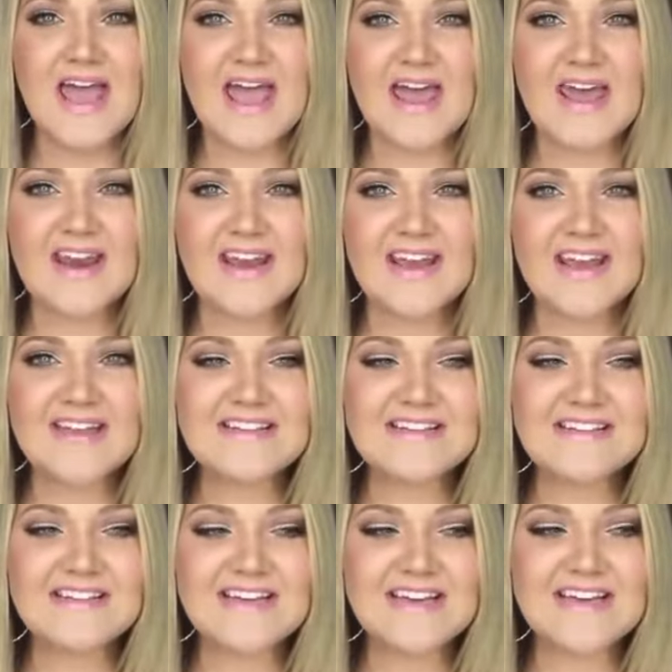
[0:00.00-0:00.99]
and
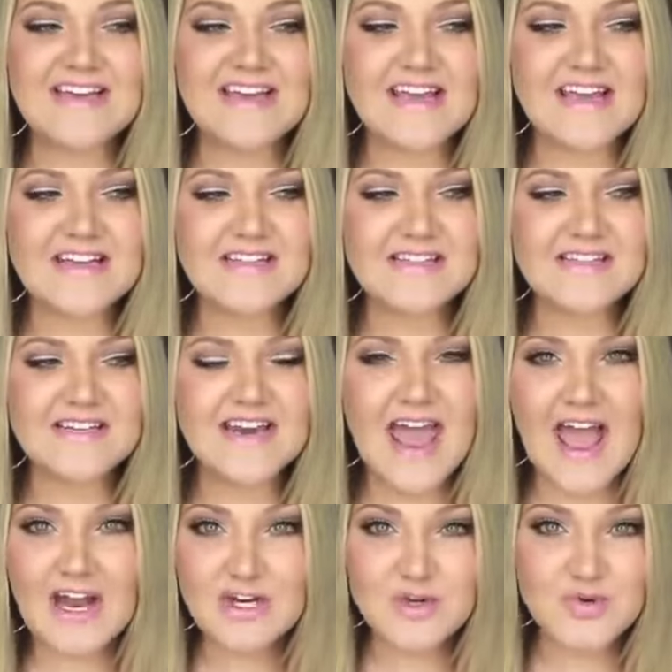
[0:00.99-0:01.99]
it's
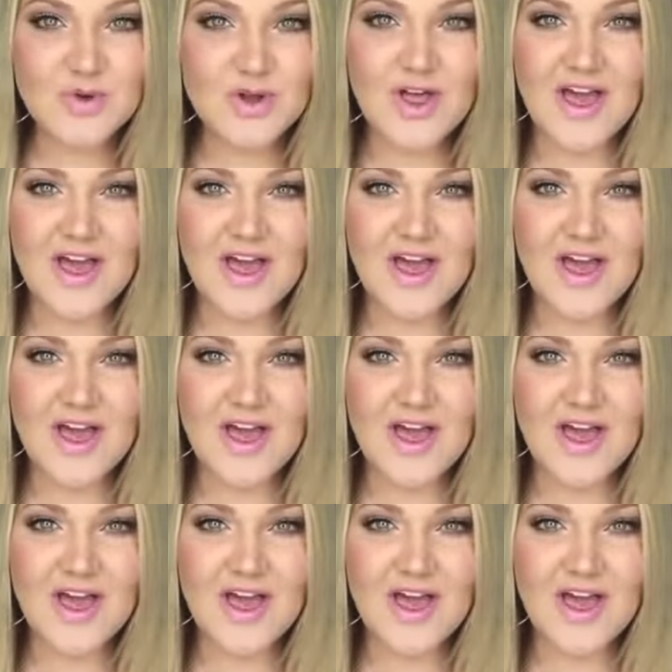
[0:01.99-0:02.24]
natural,